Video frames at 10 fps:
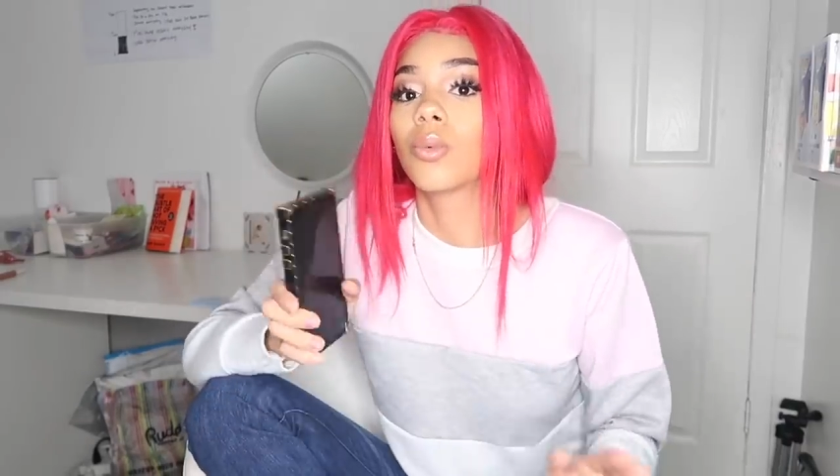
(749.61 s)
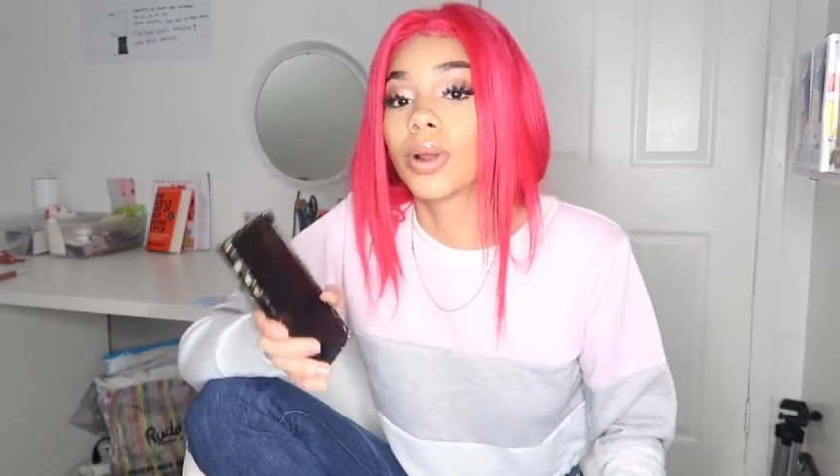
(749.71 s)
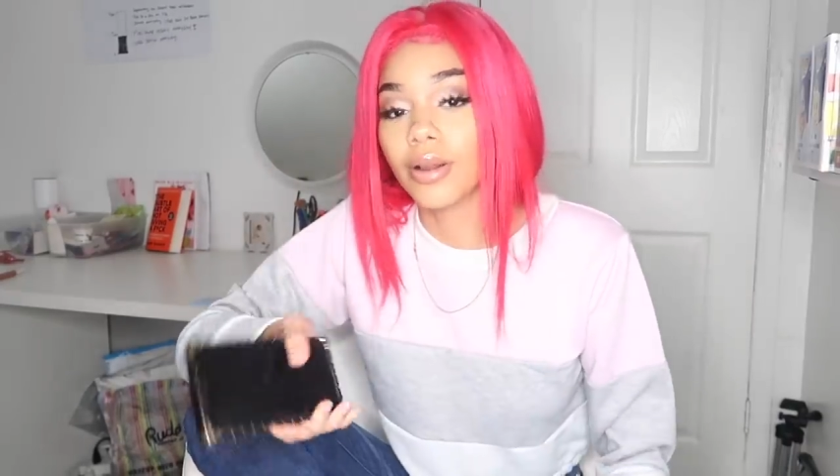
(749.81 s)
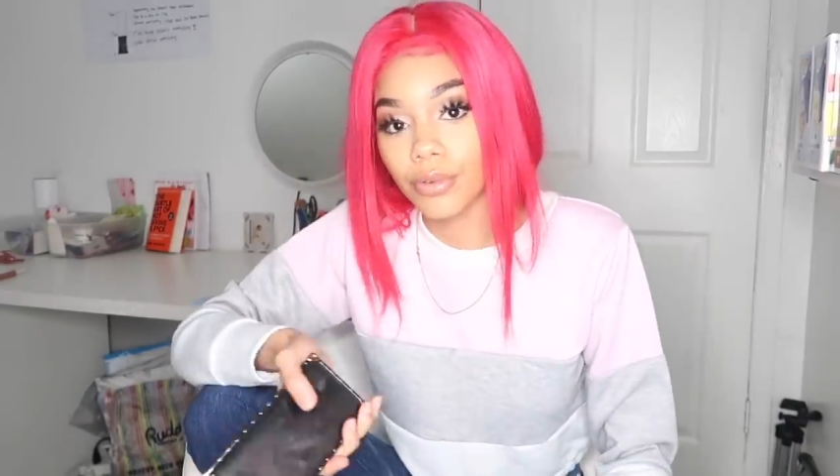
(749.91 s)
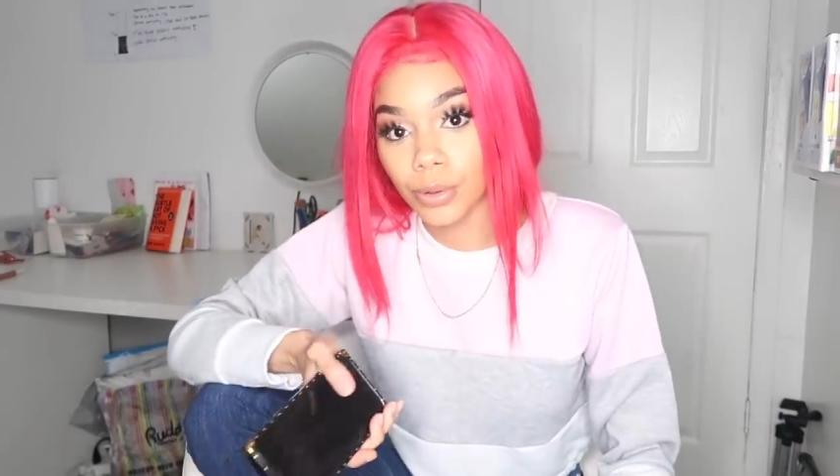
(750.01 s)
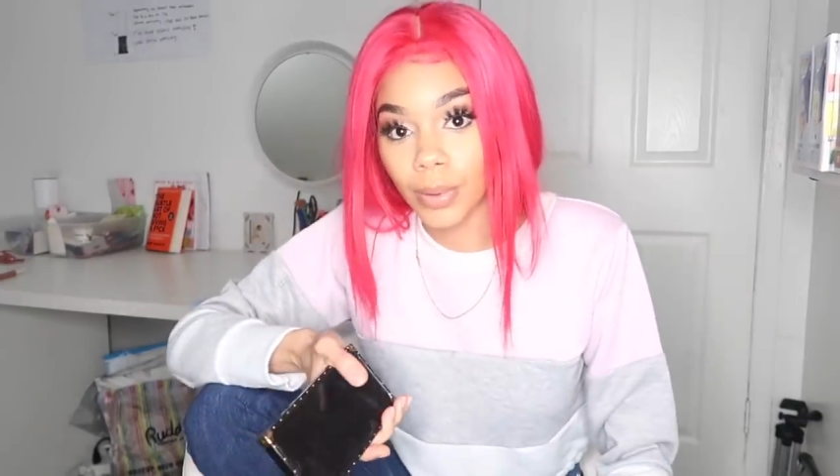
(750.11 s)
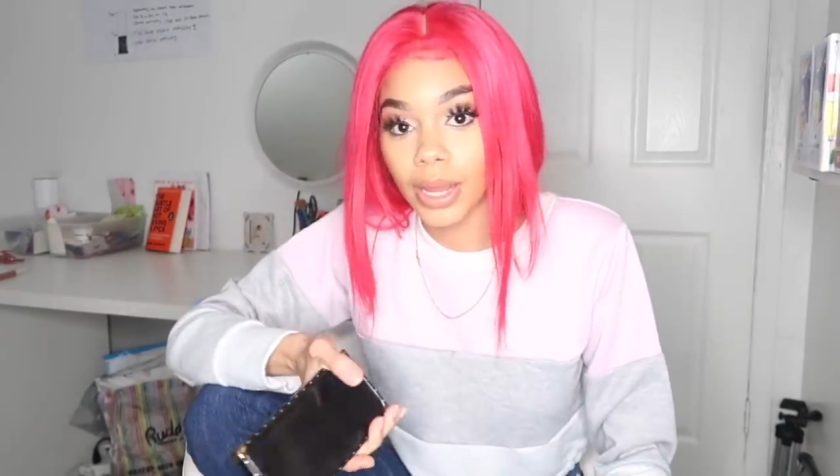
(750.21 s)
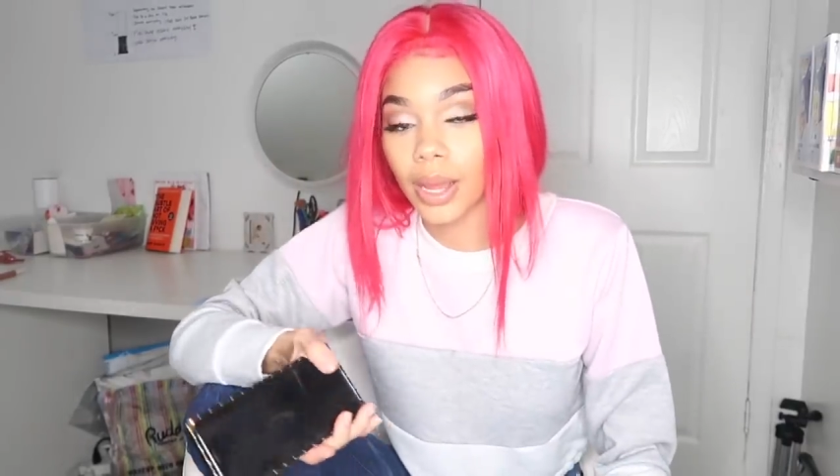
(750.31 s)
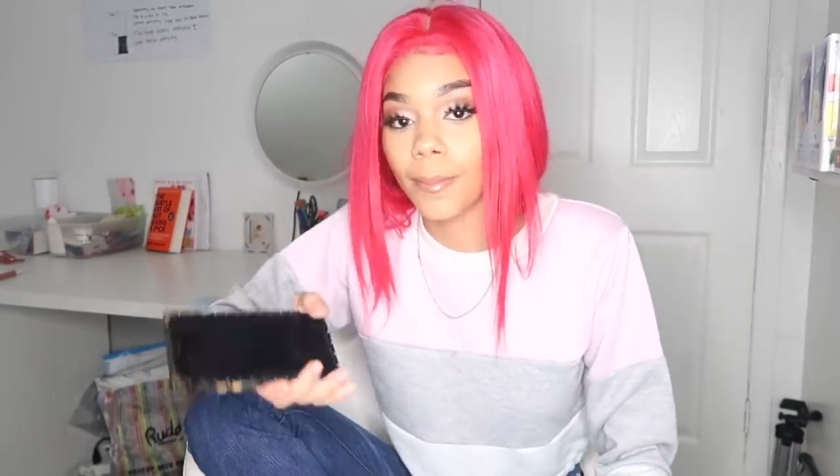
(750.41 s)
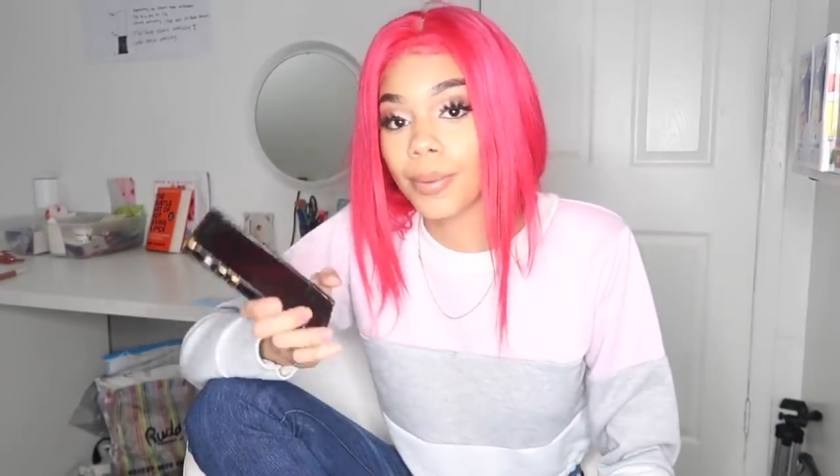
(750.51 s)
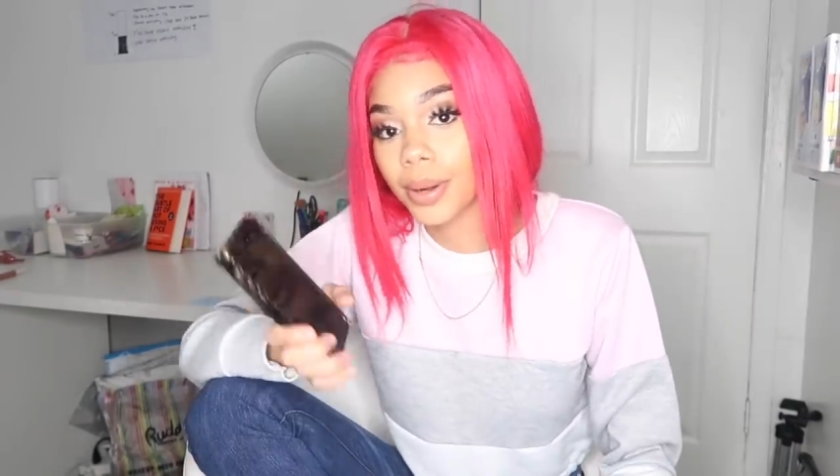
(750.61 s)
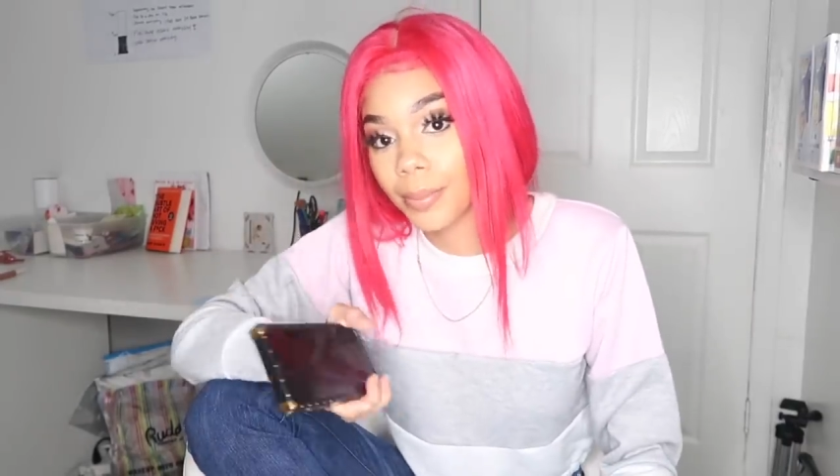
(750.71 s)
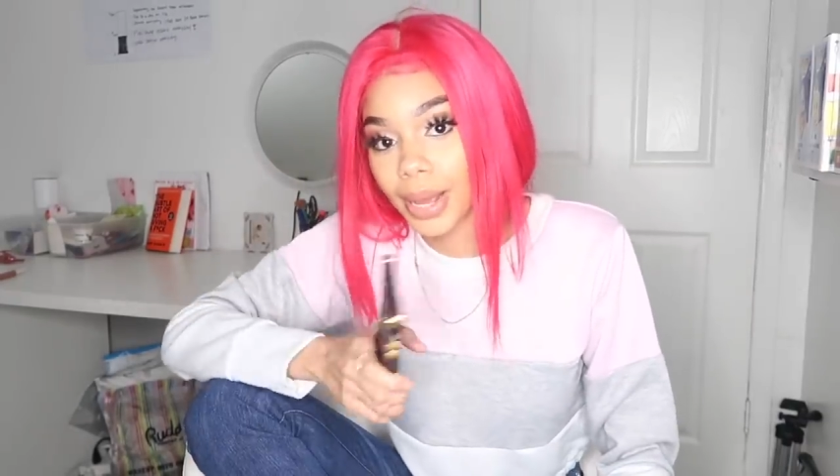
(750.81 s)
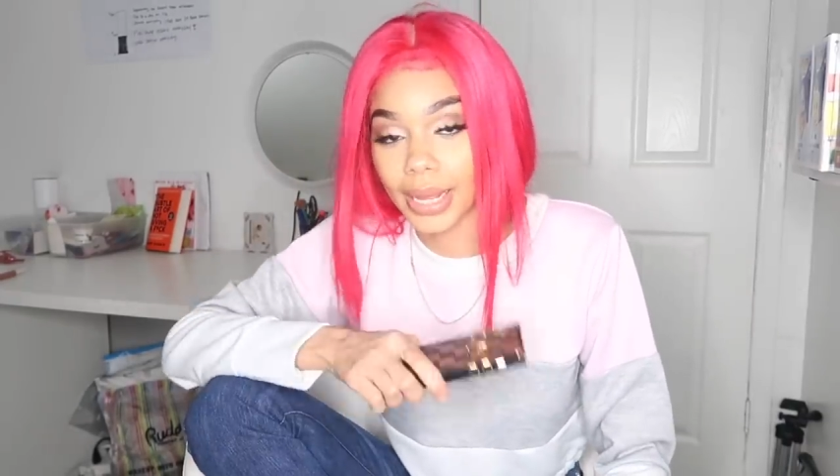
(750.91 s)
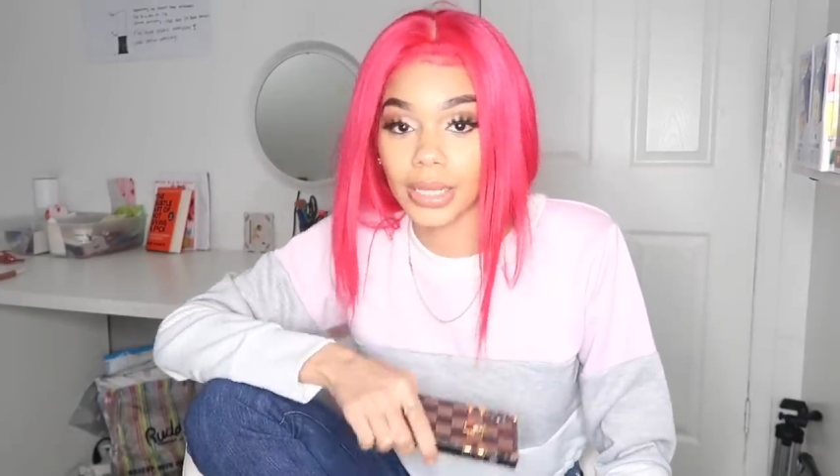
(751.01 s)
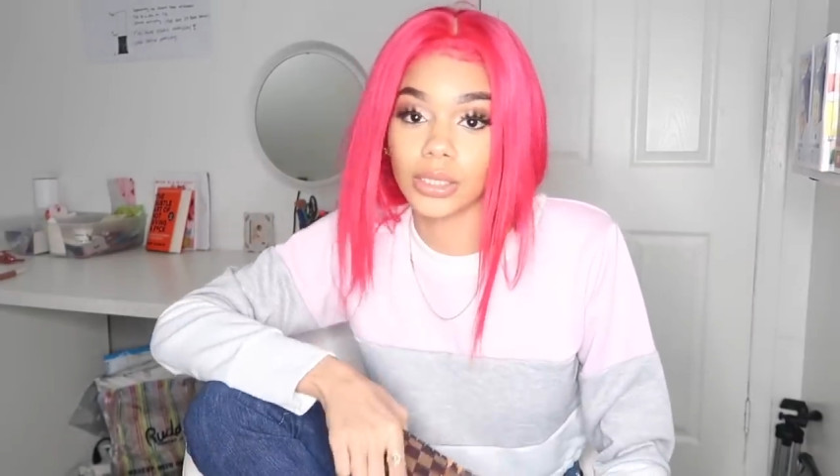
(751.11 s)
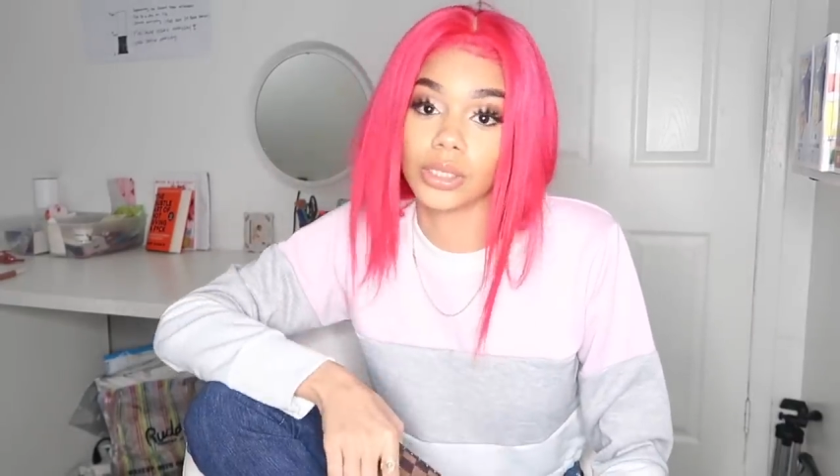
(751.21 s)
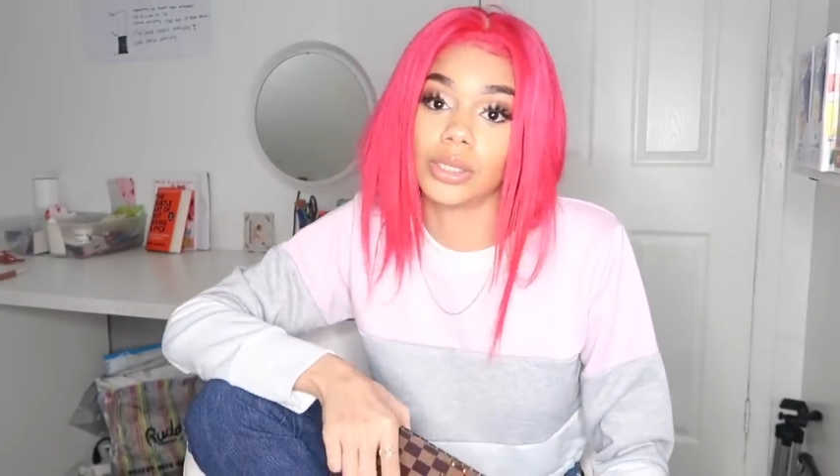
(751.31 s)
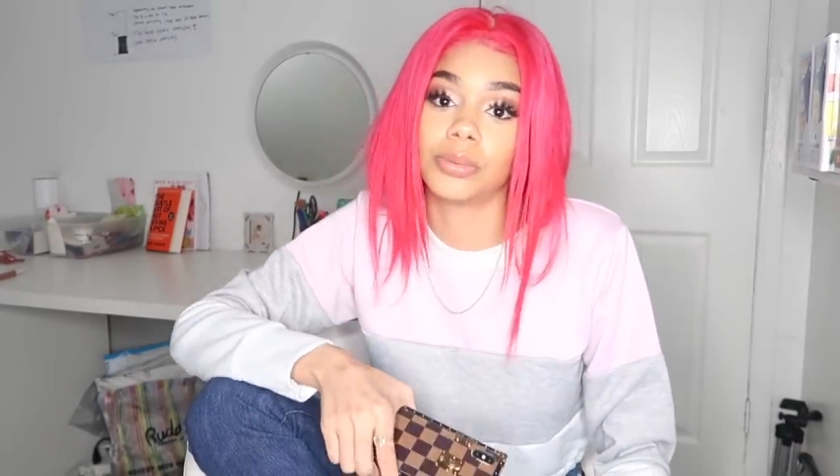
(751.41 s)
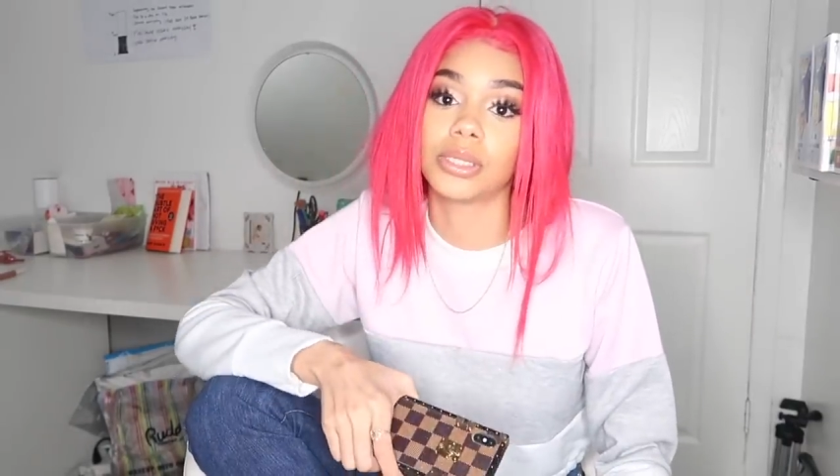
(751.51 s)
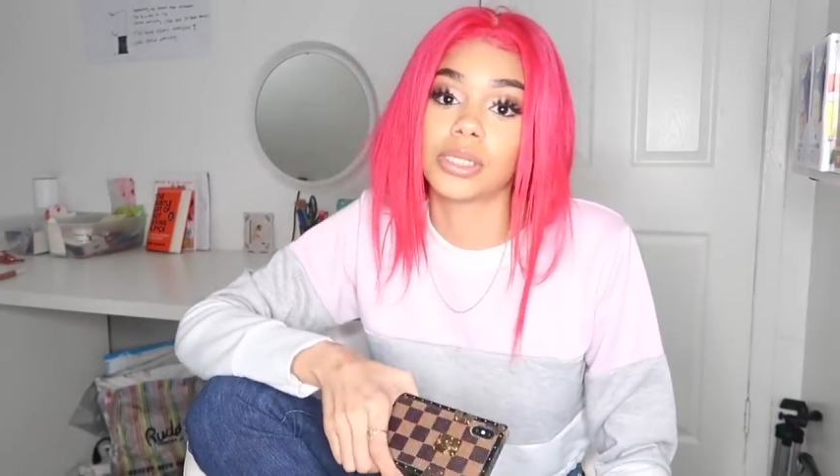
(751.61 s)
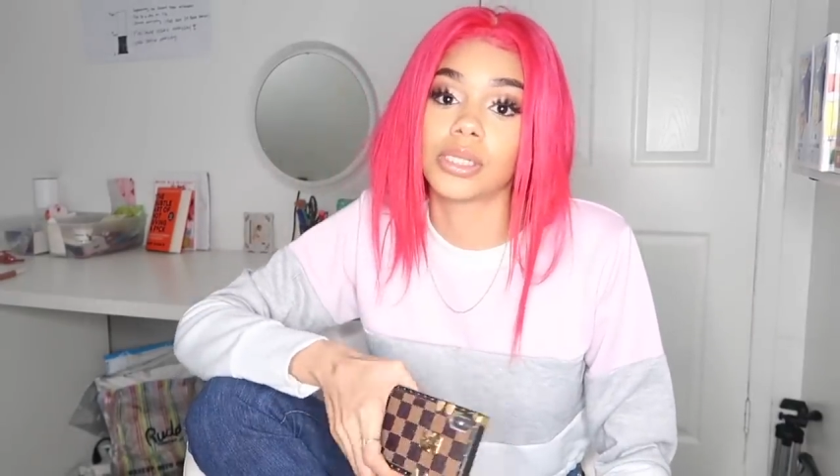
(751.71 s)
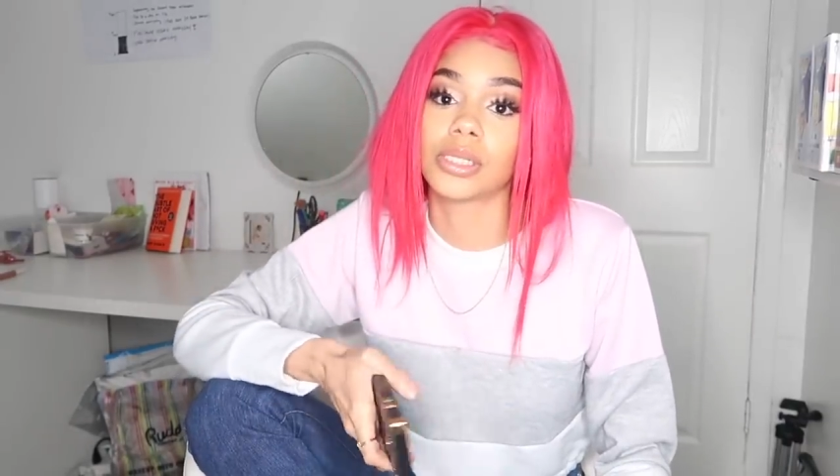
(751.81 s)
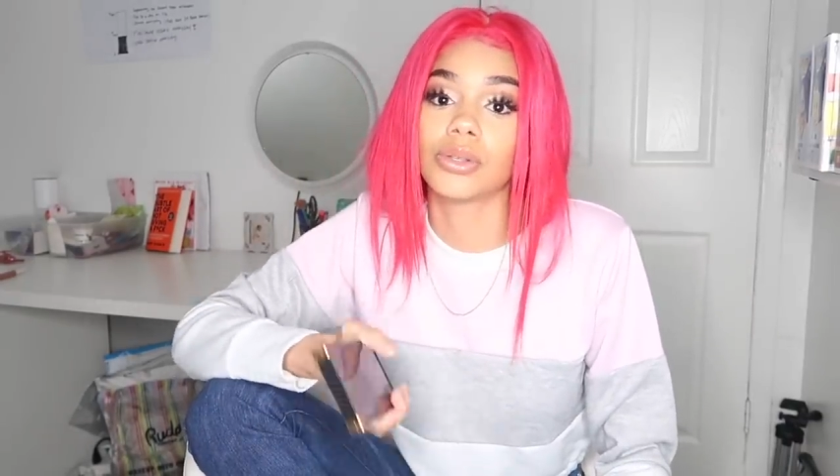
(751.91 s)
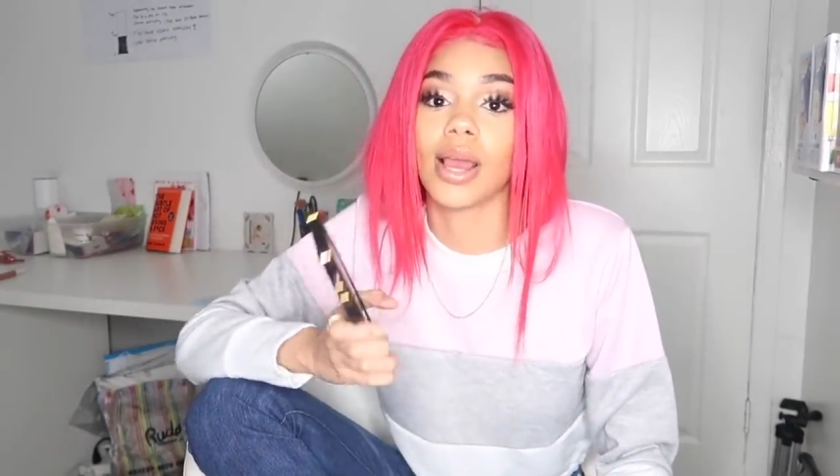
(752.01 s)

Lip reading: Whatever you make, put it back into your business.